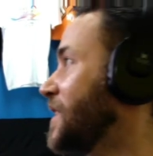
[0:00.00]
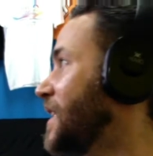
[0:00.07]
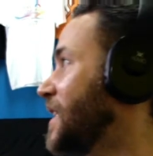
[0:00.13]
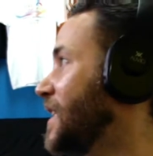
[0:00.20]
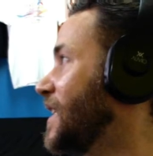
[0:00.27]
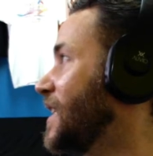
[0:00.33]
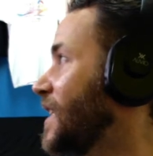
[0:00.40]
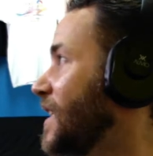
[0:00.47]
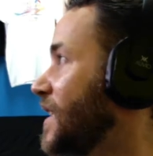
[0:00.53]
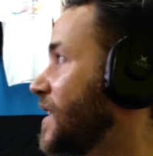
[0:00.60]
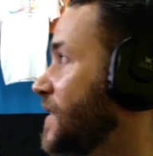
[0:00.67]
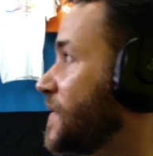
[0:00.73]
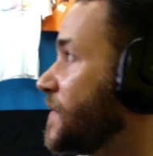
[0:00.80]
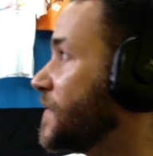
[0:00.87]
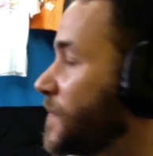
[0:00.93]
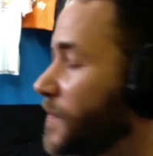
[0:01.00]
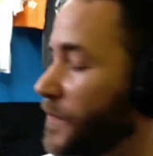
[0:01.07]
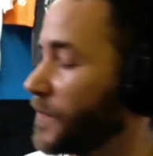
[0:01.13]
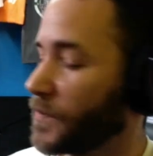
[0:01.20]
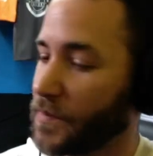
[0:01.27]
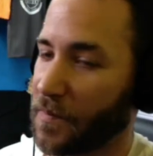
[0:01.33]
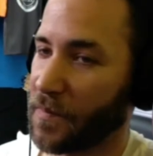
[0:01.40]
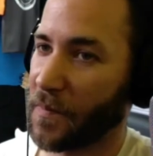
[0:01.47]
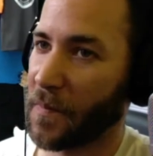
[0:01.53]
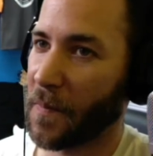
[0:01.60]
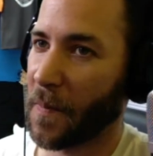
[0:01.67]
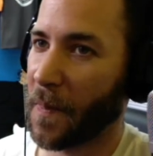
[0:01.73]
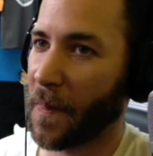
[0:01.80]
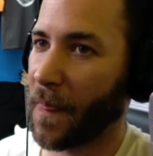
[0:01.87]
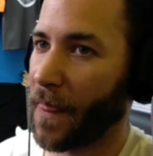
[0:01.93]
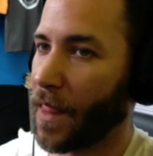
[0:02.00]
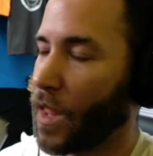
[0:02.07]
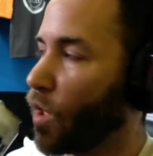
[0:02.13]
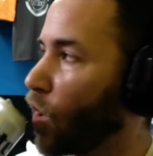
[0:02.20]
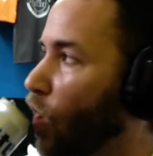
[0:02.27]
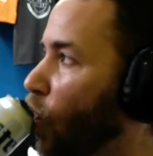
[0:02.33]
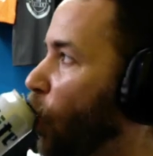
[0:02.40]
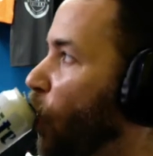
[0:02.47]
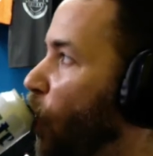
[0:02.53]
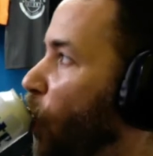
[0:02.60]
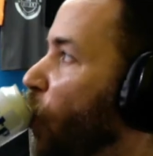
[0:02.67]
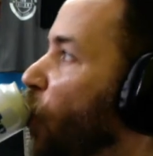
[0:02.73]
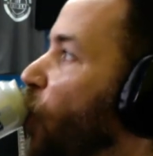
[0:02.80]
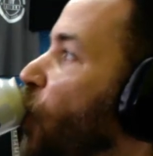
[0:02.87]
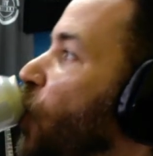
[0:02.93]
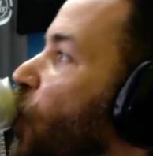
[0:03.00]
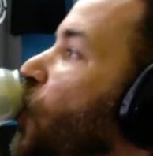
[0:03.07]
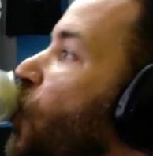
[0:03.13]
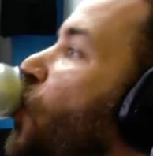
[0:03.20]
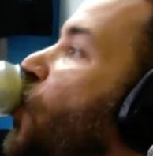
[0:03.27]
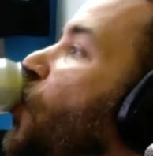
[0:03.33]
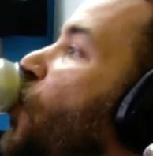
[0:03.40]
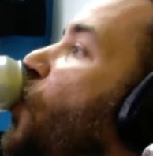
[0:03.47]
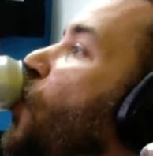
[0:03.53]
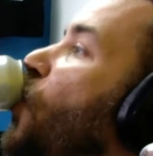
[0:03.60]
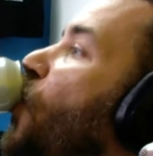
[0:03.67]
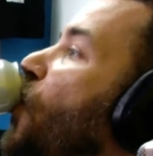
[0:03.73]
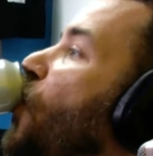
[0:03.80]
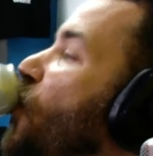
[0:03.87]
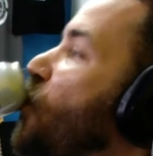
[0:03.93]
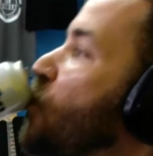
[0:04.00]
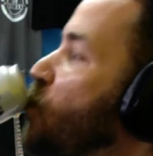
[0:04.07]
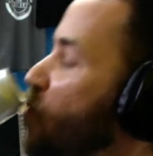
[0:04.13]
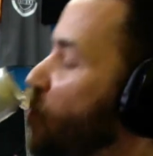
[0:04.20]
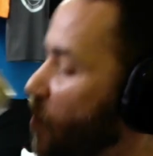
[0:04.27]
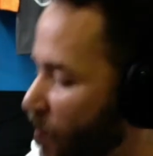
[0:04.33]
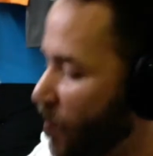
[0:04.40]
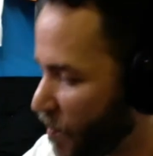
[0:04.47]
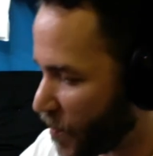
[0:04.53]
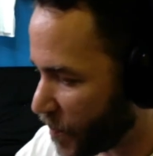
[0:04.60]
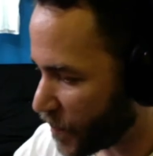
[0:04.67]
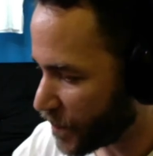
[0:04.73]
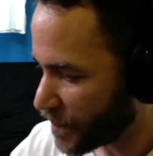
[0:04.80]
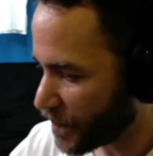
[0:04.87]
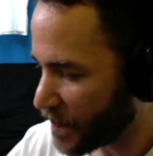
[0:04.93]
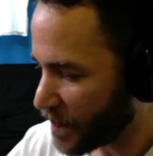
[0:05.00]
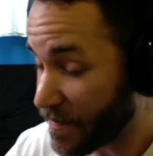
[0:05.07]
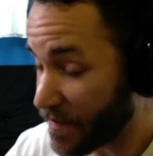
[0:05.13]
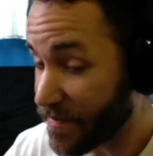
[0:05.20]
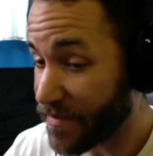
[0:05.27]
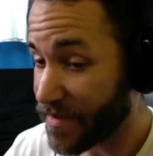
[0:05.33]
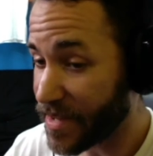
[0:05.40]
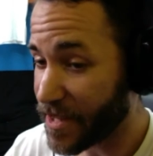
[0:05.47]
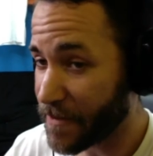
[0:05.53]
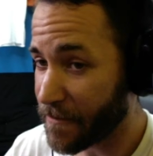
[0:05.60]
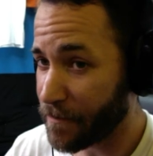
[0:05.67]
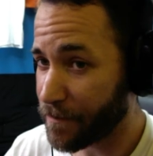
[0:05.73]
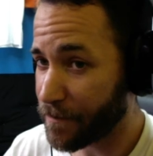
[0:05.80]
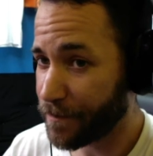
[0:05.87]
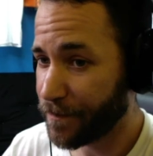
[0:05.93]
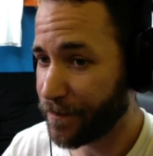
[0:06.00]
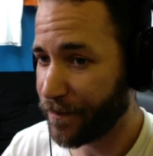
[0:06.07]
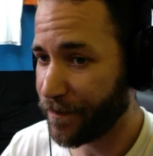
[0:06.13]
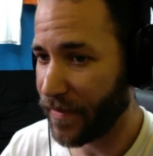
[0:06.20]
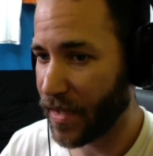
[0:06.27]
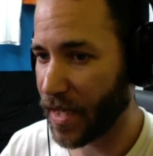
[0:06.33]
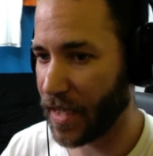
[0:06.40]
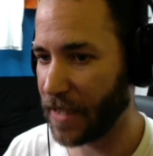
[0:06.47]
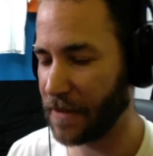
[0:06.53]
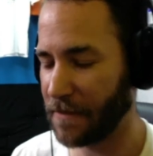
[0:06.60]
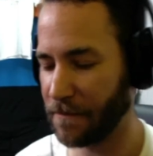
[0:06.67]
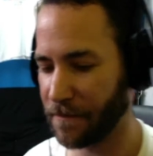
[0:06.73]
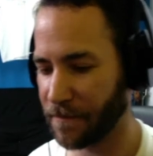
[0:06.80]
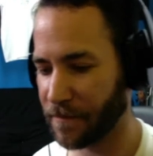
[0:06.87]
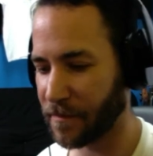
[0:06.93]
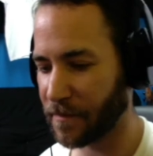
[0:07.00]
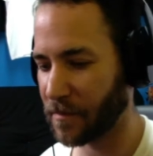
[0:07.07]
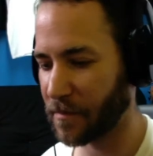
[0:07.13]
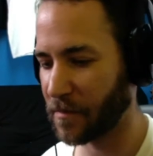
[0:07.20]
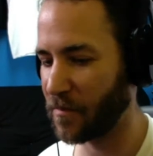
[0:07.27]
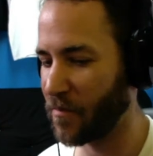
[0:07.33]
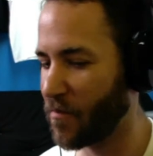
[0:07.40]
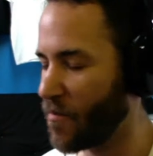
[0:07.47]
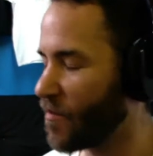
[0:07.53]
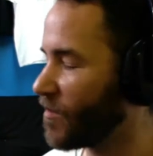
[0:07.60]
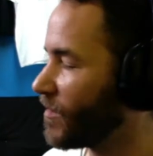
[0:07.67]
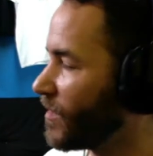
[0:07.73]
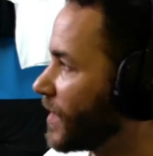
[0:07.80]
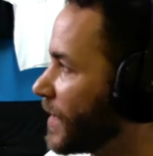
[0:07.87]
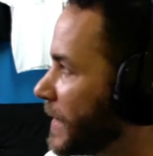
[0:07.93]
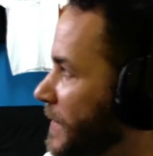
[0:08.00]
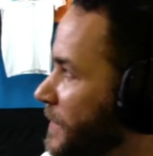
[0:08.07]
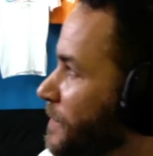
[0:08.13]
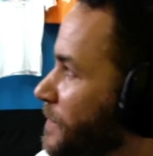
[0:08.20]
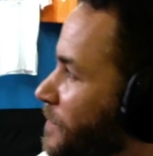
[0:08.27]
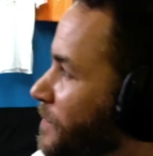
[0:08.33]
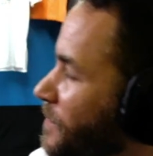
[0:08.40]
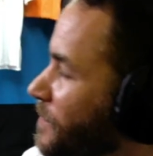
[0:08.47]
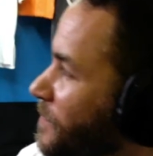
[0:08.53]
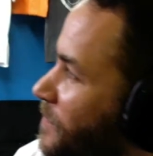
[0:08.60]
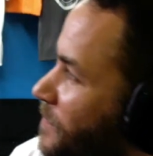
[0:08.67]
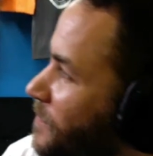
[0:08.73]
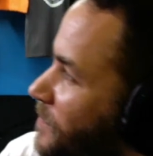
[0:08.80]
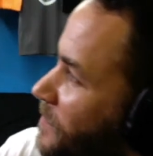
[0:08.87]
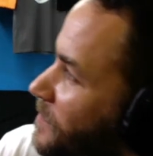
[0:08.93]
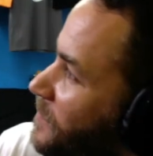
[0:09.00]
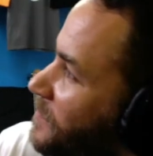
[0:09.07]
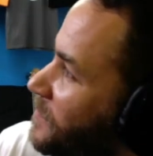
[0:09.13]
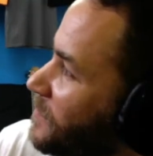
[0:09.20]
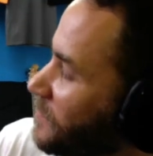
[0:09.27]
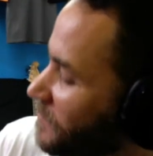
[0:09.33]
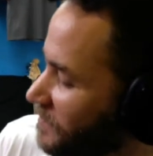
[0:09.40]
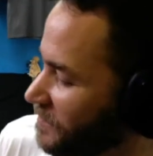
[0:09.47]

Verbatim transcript: Actually, that okay, he's only outlawed three. The rest of them that he can't stand that he put uh, that I put on he can't get away from the press